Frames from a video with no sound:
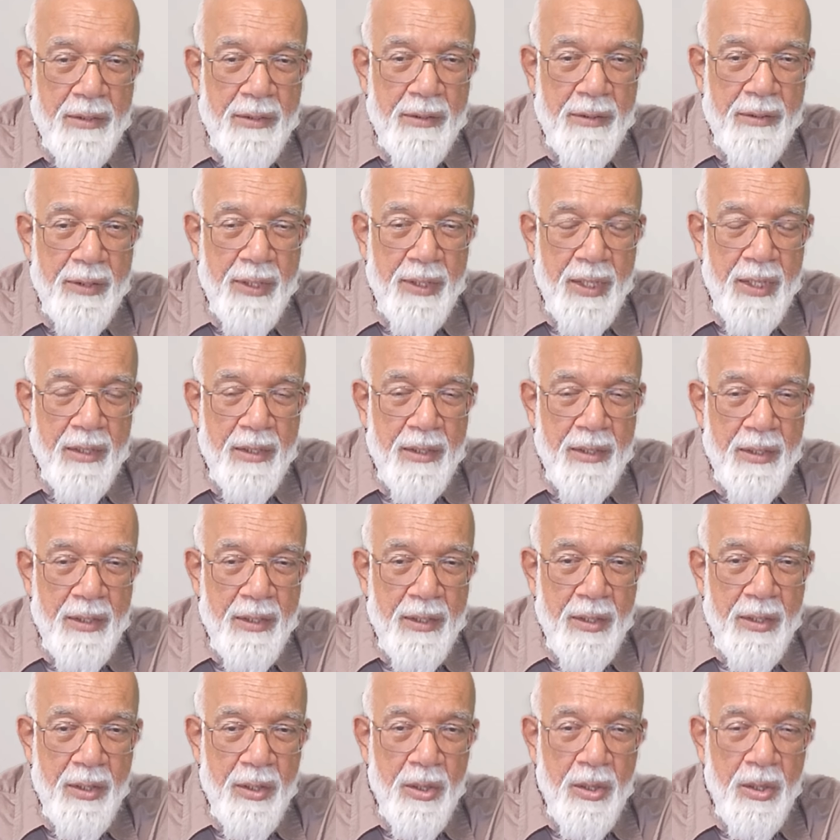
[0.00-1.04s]
the neck,
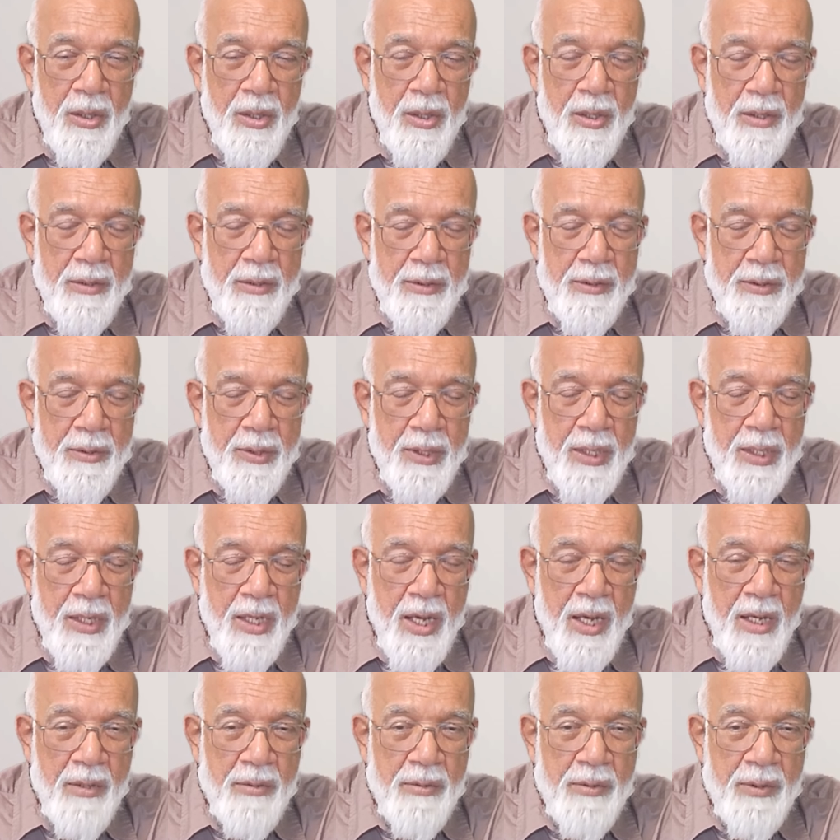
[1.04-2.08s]
or you
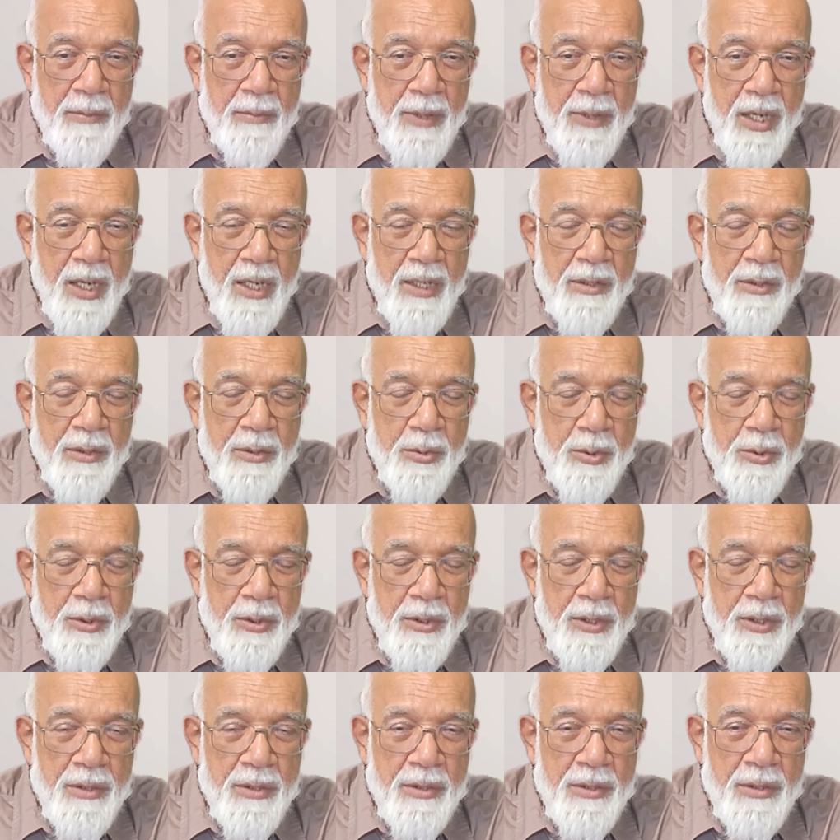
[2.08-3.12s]
allow the mind to
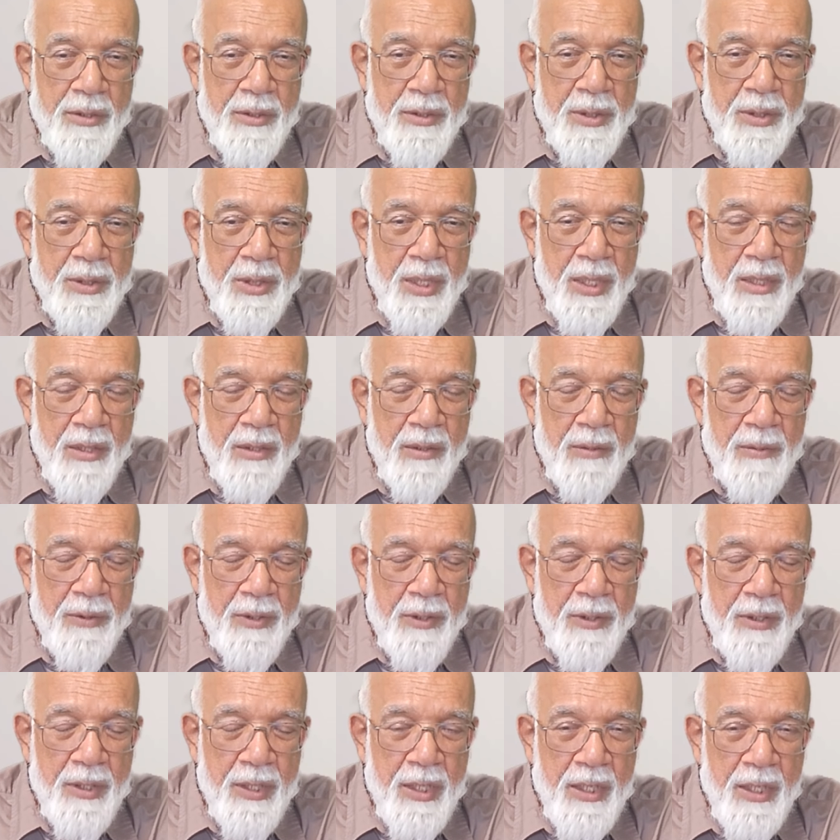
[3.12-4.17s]
touch the skin of
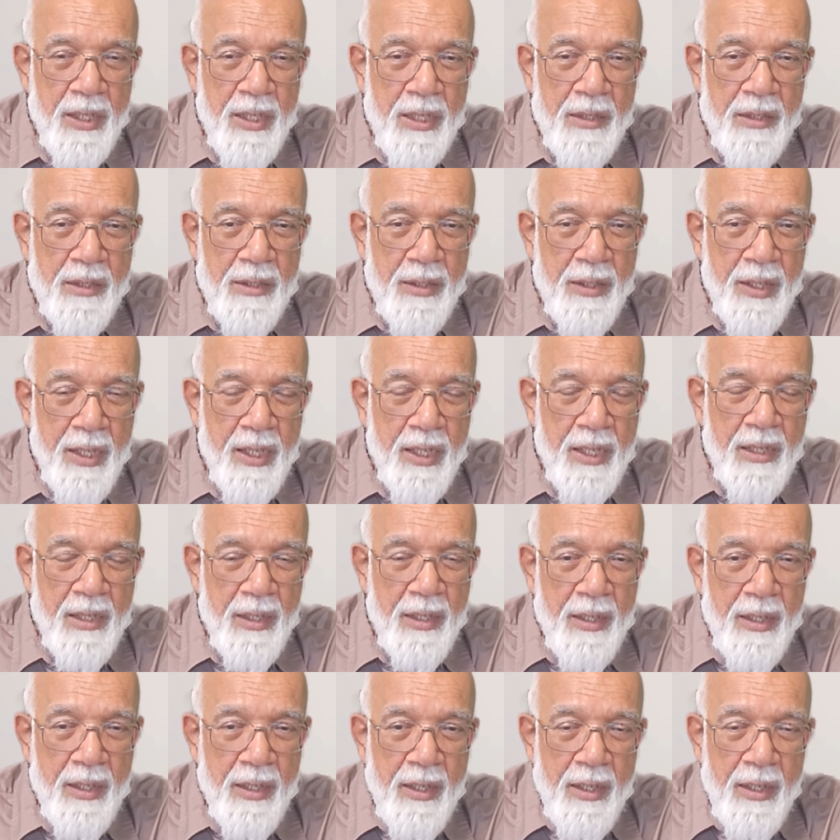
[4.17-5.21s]
the head and the neck.
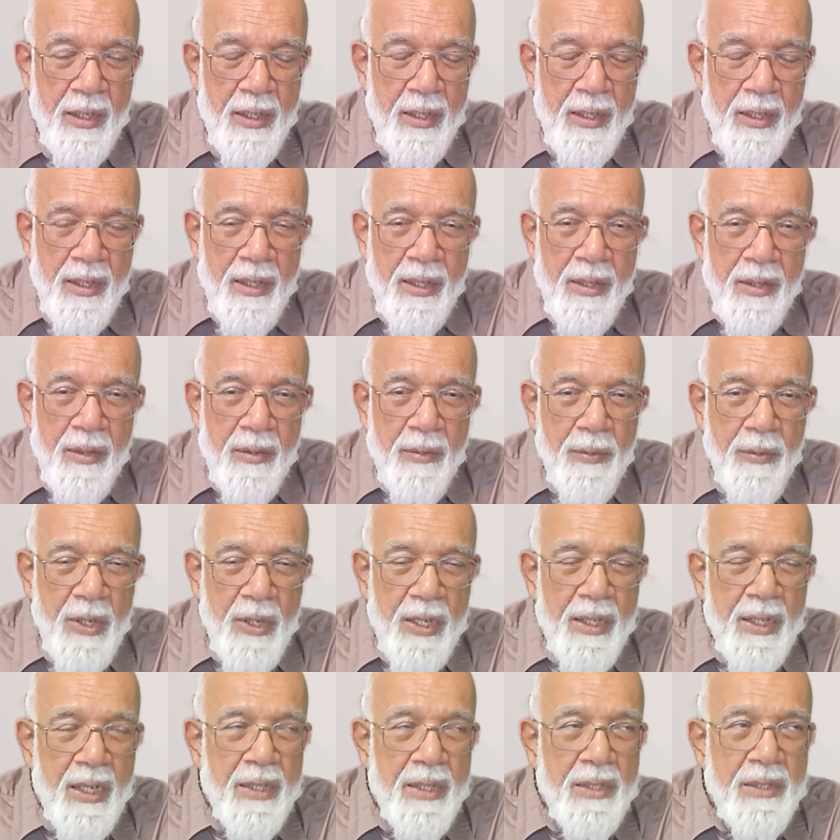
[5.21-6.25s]

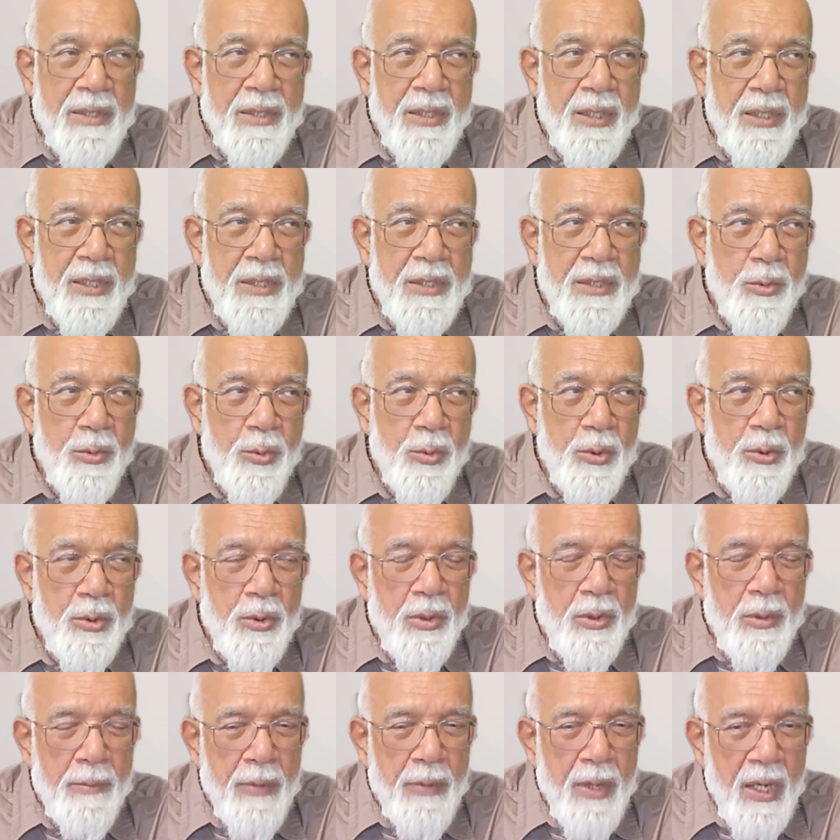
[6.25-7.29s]
Why I say so,
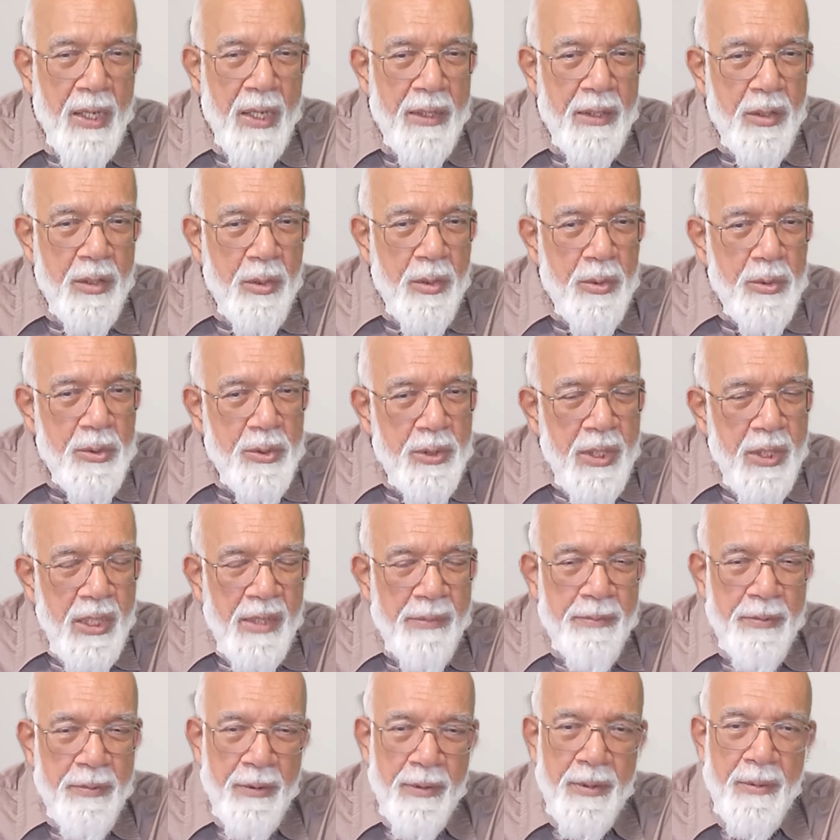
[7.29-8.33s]
the mind goes
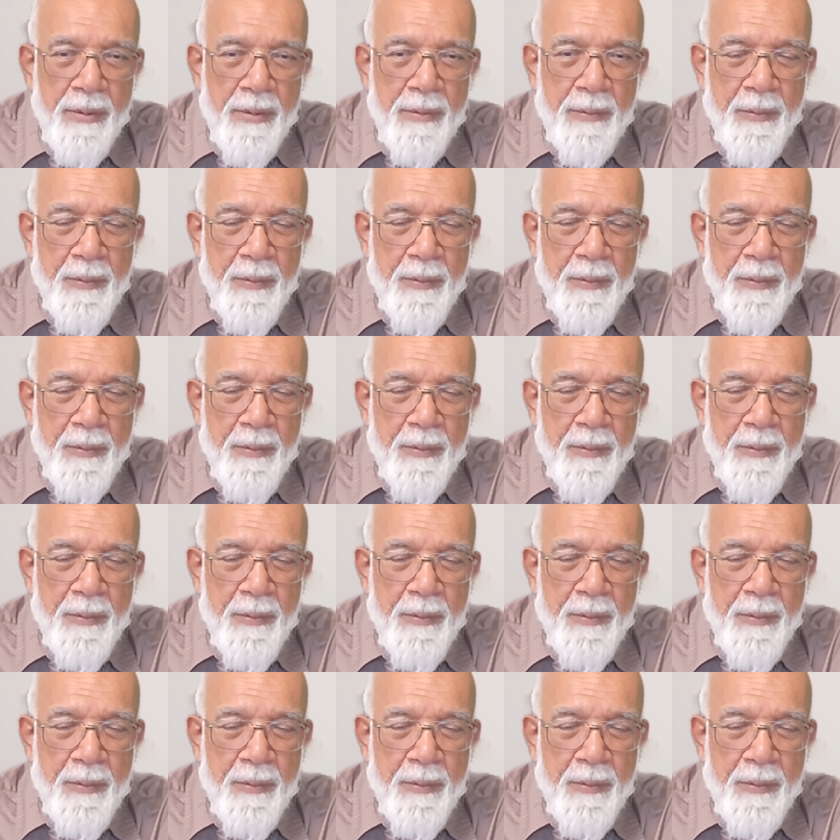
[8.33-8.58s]
deeper.